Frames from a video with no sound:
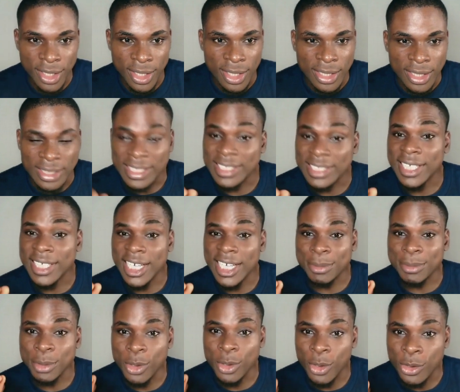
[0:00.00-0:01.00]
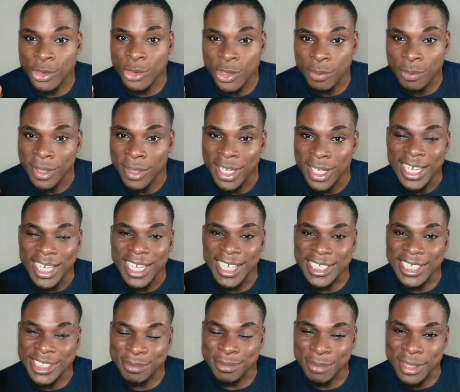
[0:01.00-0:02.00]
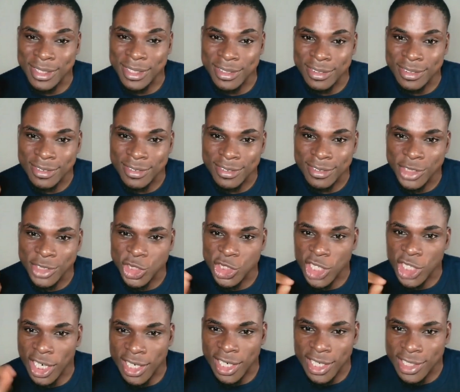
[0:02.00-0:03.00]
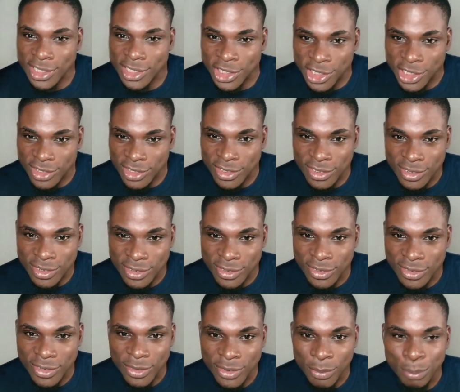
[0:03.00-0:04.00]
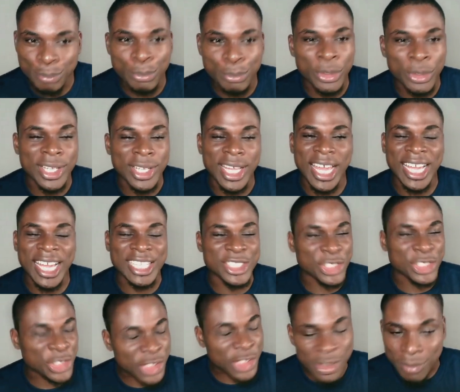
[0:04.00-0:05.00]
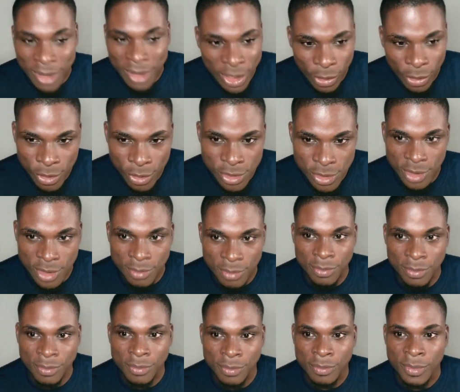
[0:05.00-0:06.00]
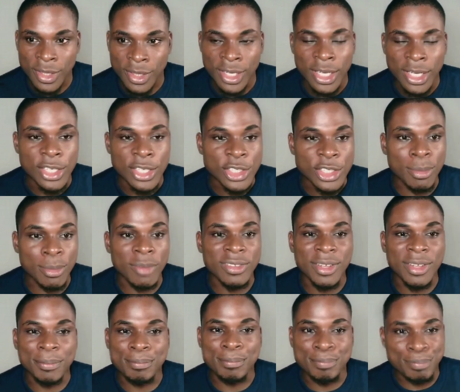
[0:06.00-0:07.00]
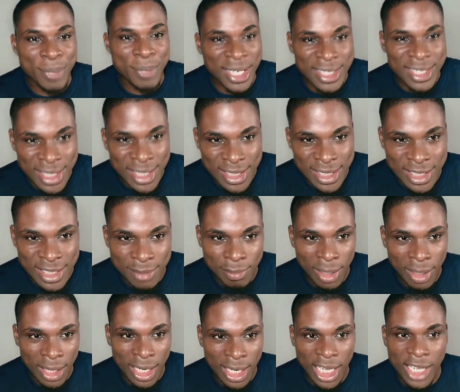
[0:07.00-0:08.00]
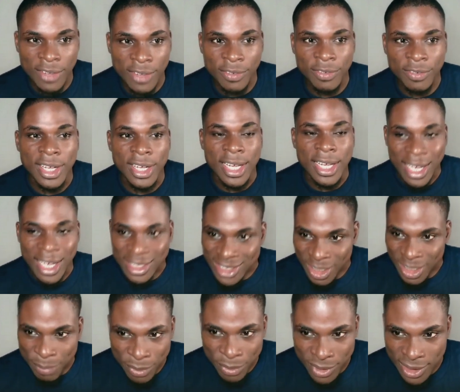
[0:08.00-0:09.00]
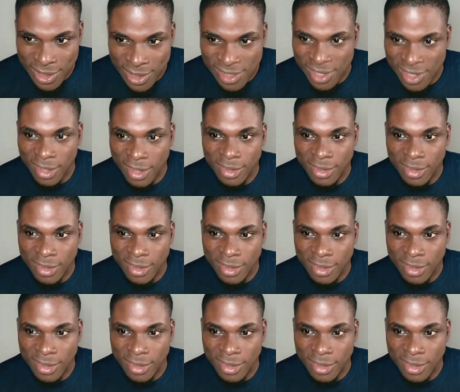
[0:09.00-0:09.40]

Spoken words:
This year has been awesome. It's been challenging, but extremely awesome. Some of the best things in my life has happened this year,